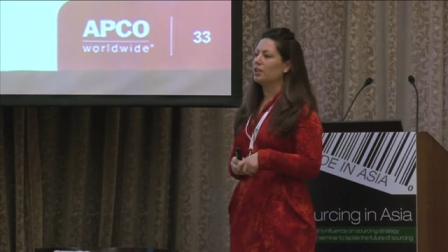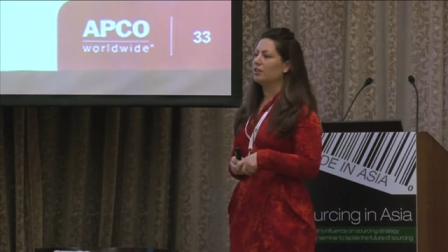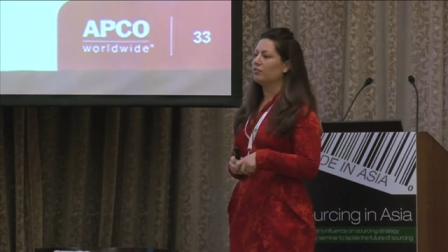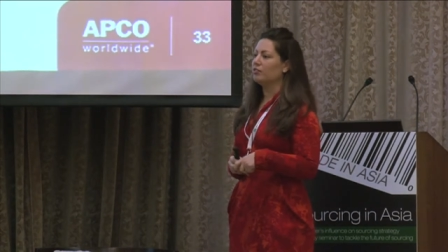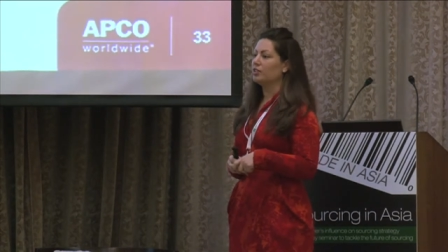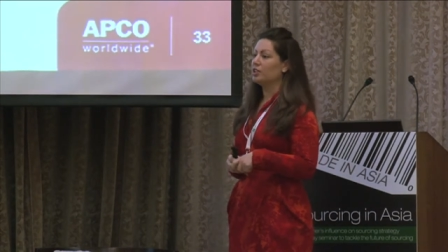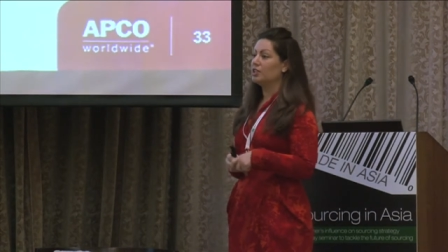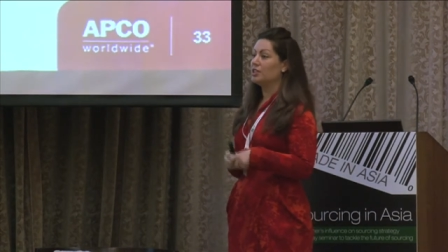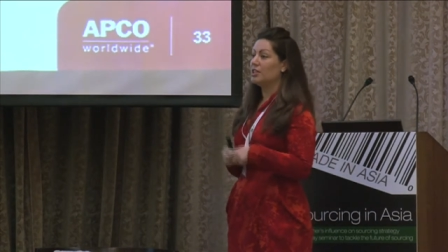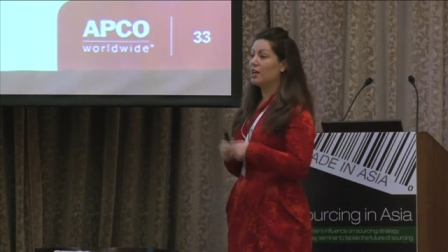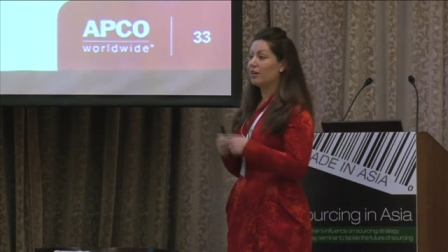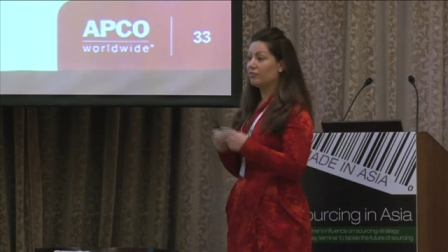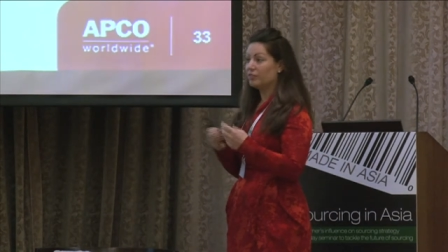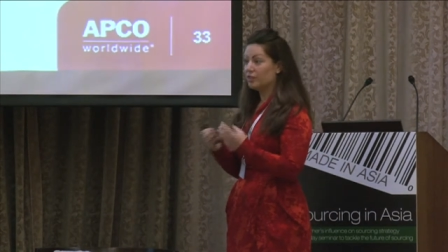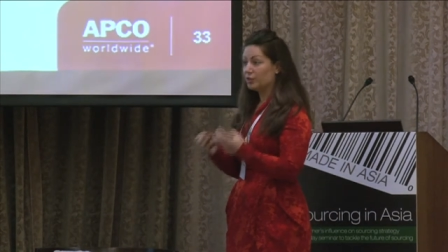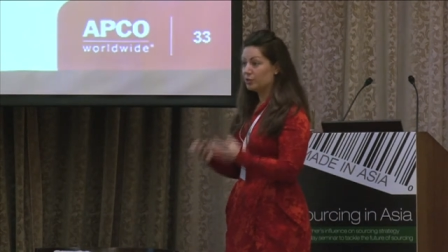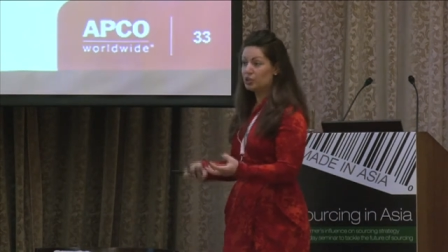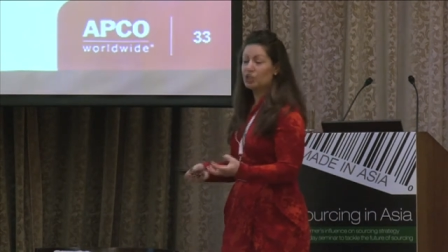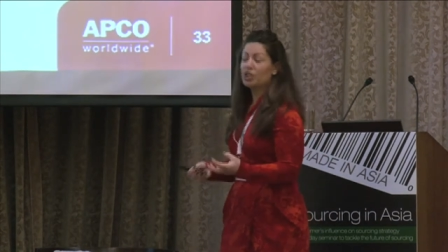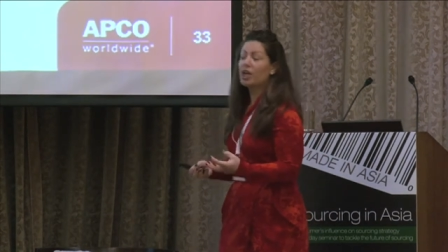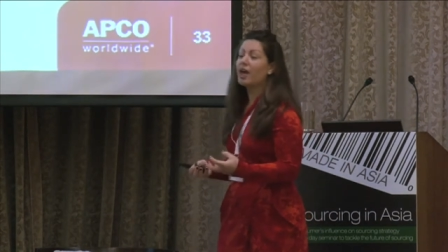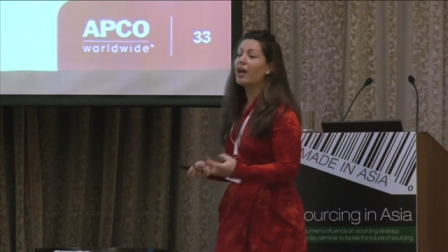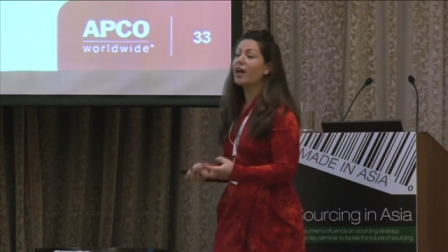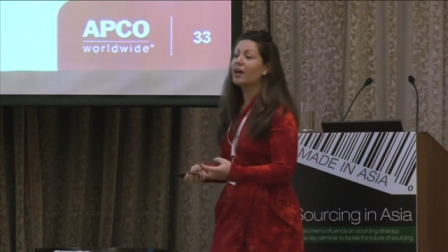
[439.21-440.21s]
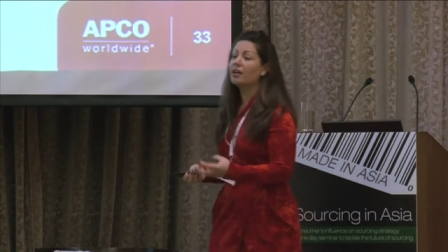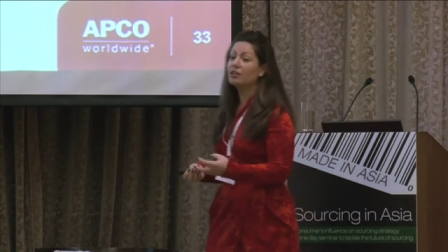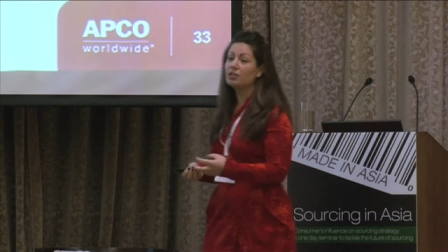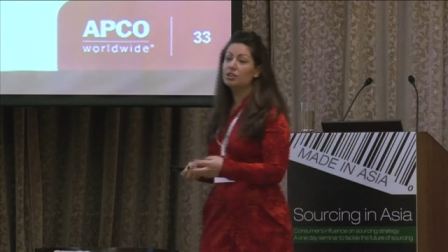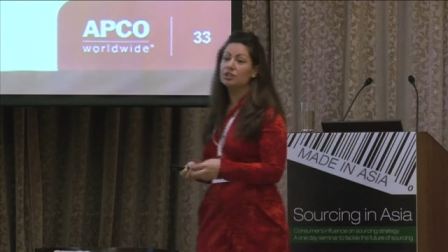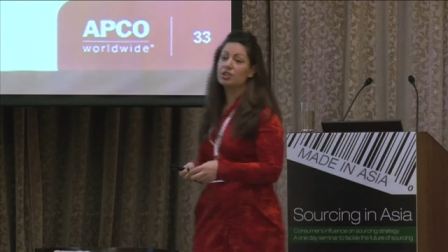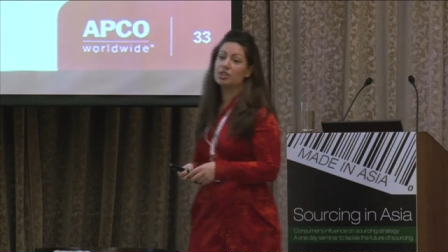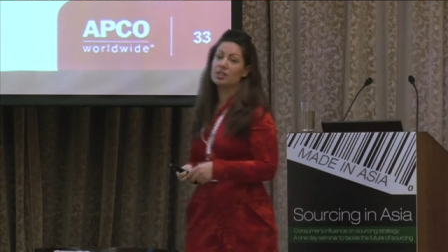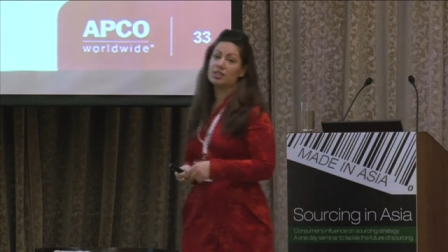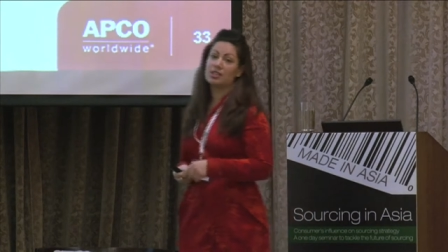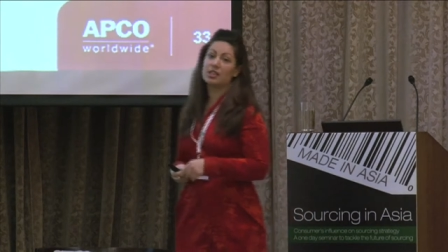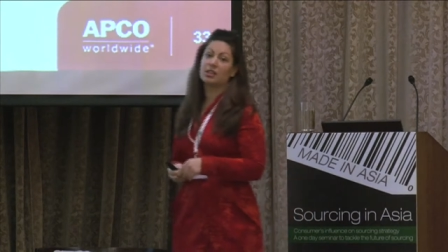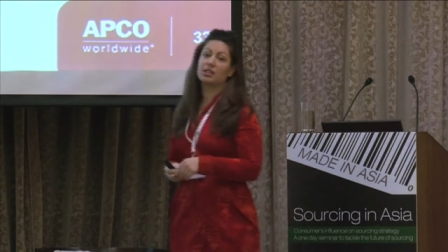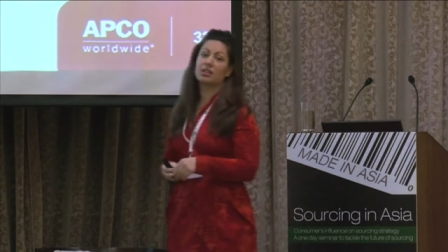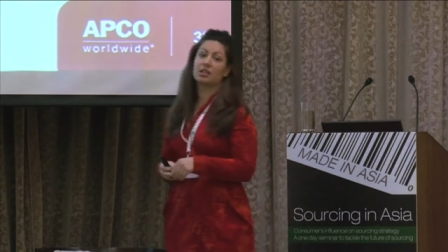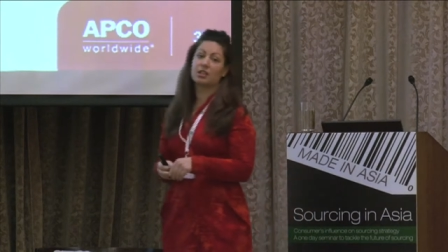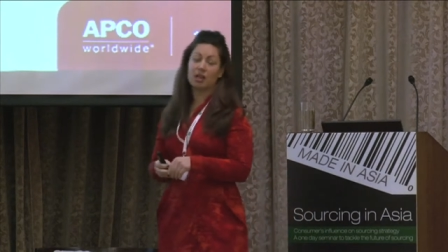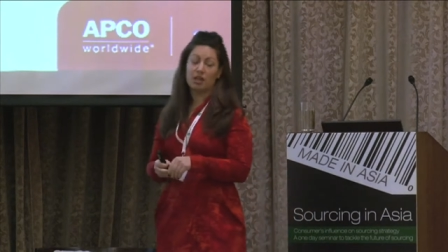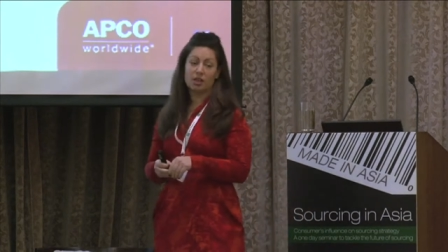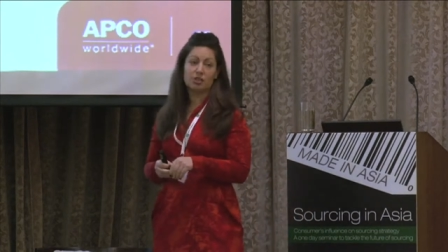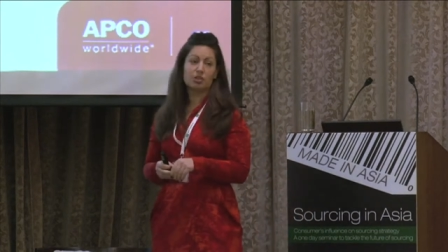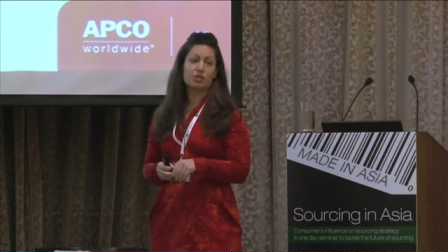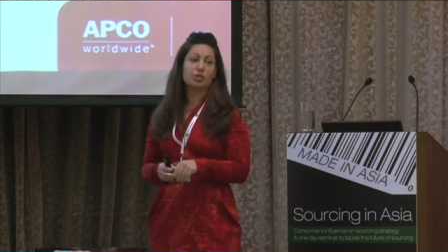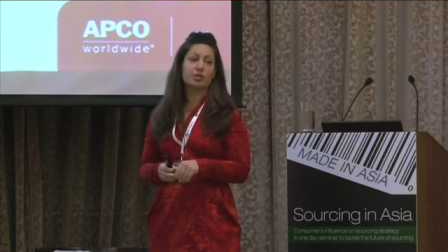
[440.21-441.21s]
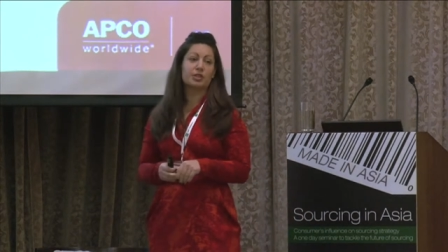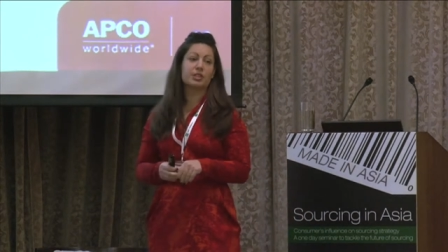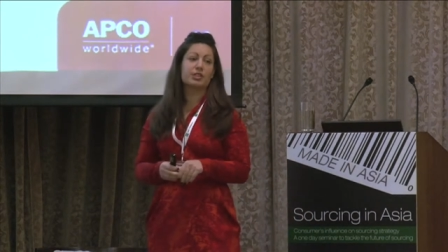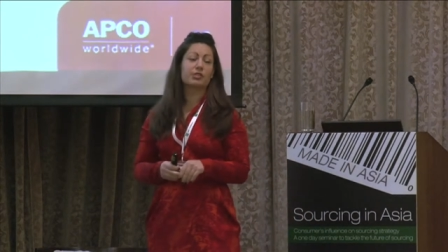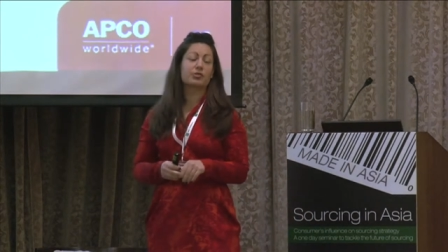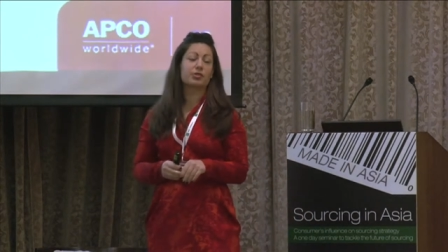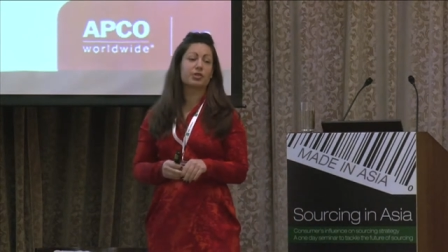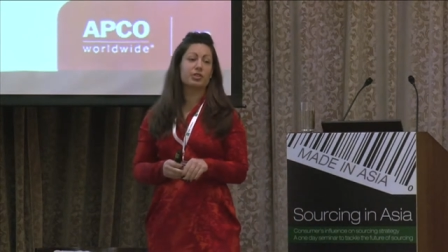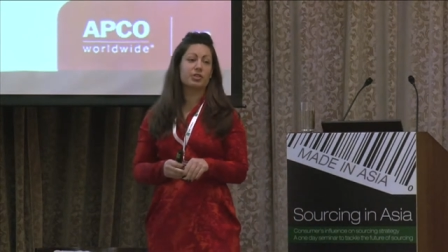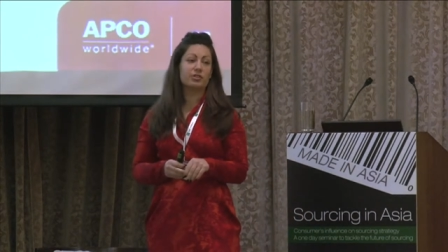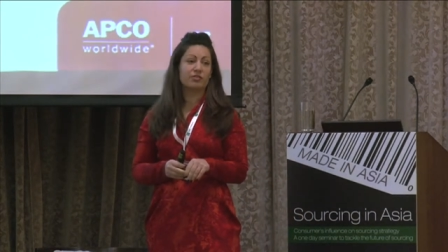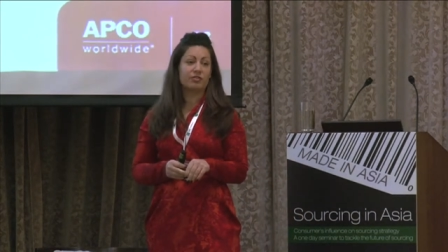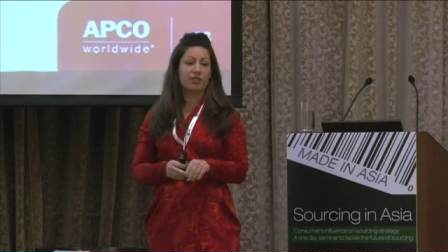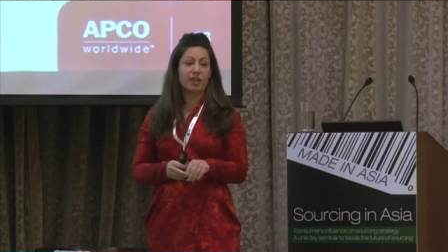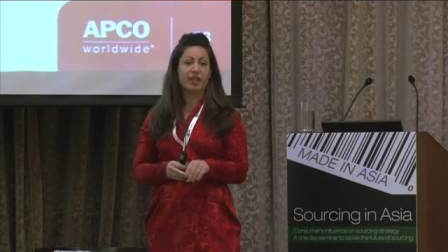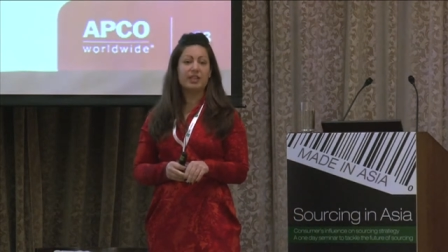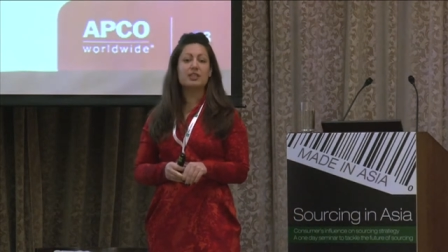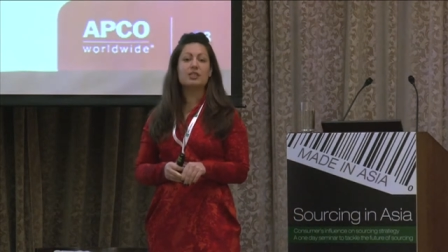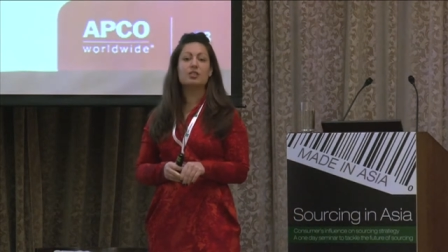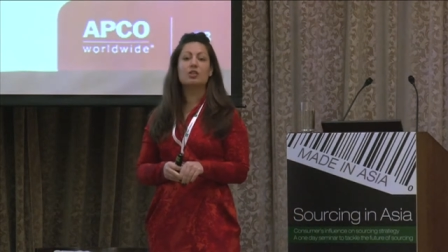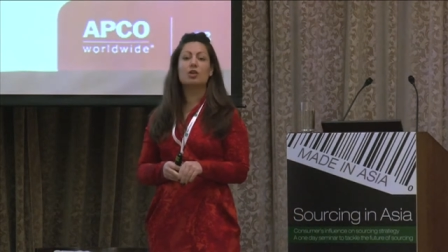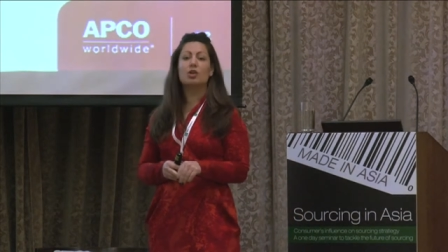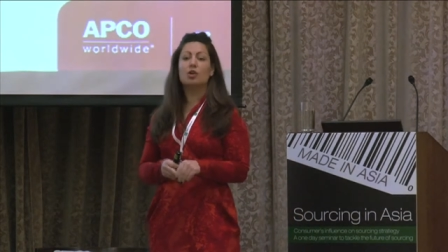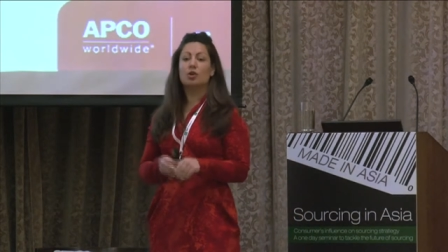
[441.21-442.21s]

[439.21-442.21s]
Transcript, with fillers: of the, of the challenges that the country is going to face